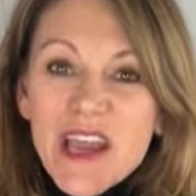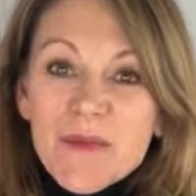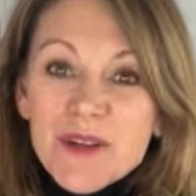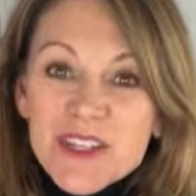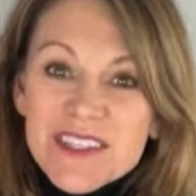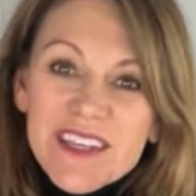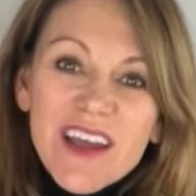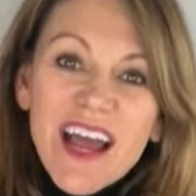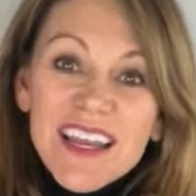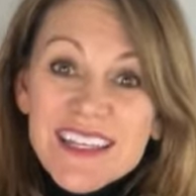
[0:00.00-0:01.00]
But she said,
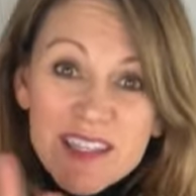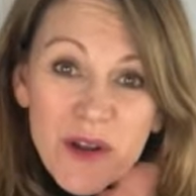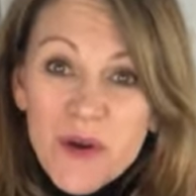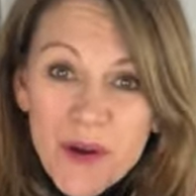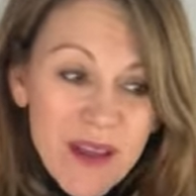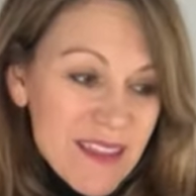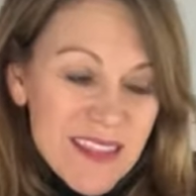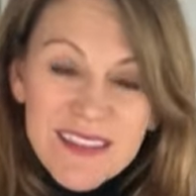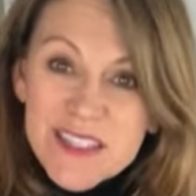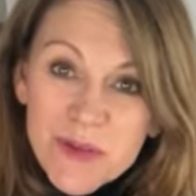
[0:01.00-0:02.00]
and I said, oh, I think
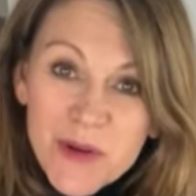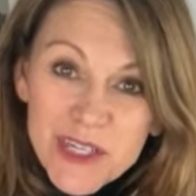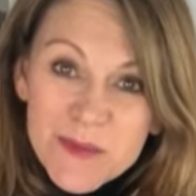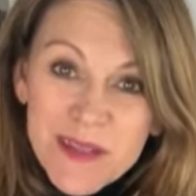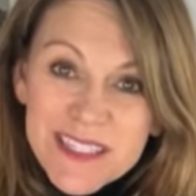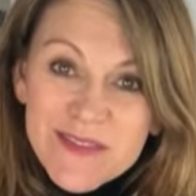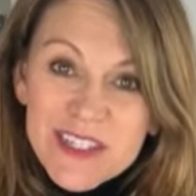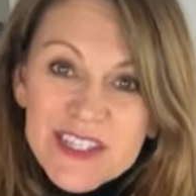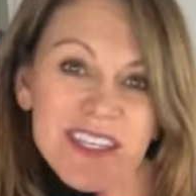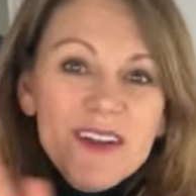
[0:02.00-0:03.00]
these are more expensive. And
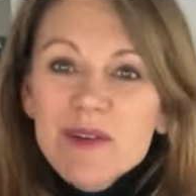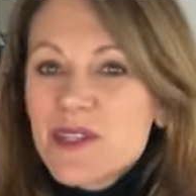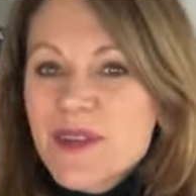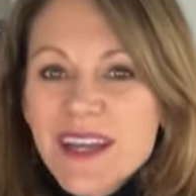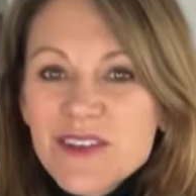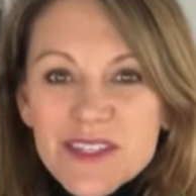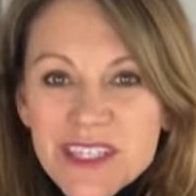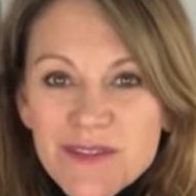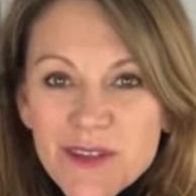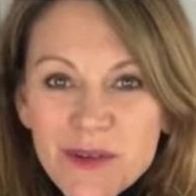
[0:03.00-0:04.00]
she said, oh, it's okay, I'll just
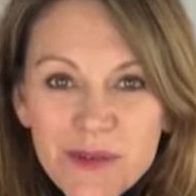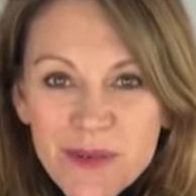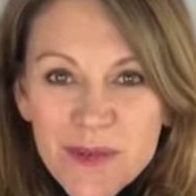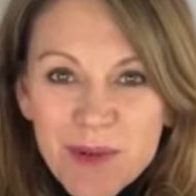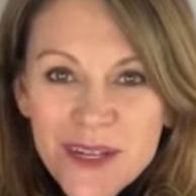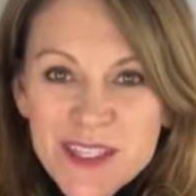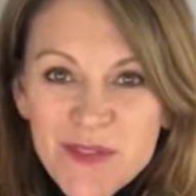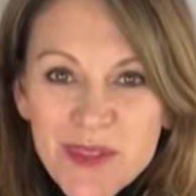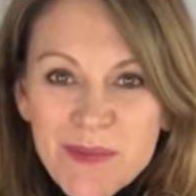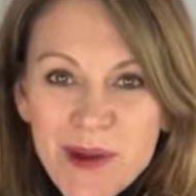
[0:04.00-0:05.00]
give you the price for
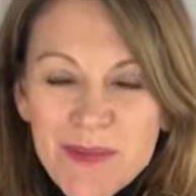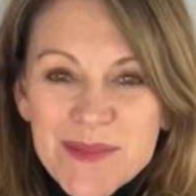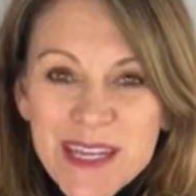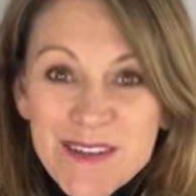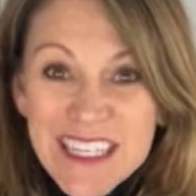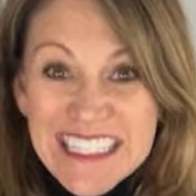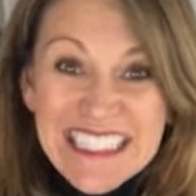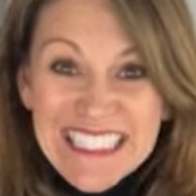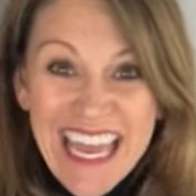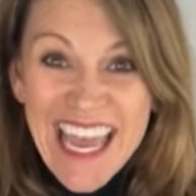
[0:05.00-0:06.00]
the mums. And I was like,
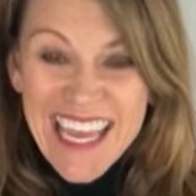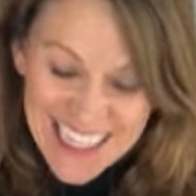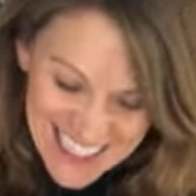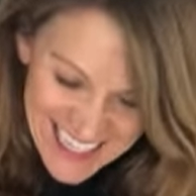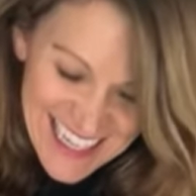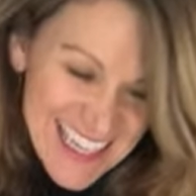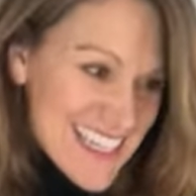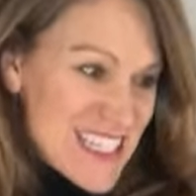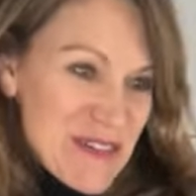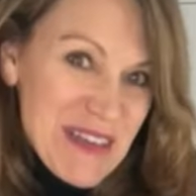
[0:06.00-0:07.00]
yay!
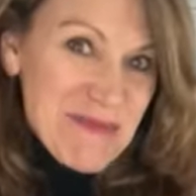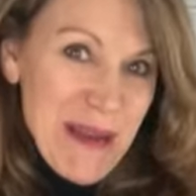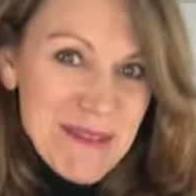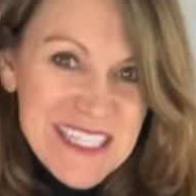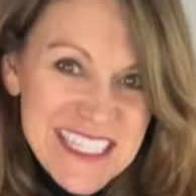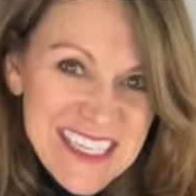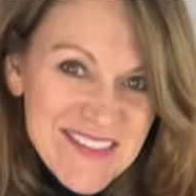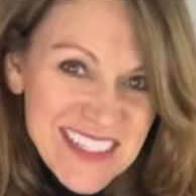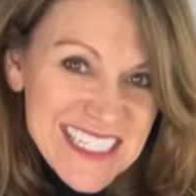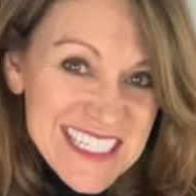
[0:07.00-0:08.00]
So I probably saved
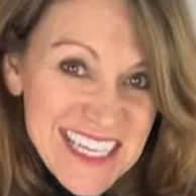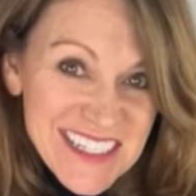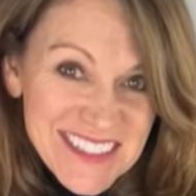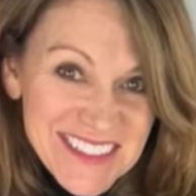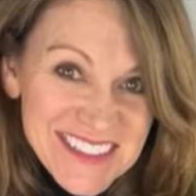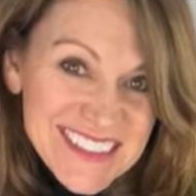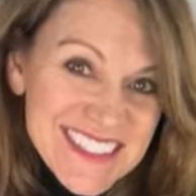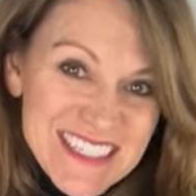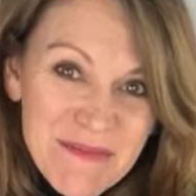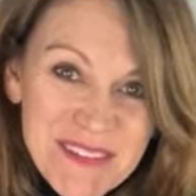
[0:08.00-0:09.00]
like $1
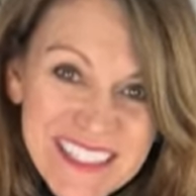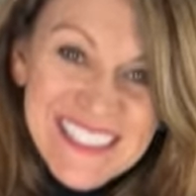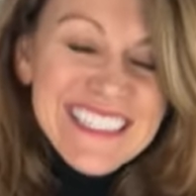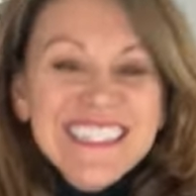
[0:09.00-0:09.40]
something,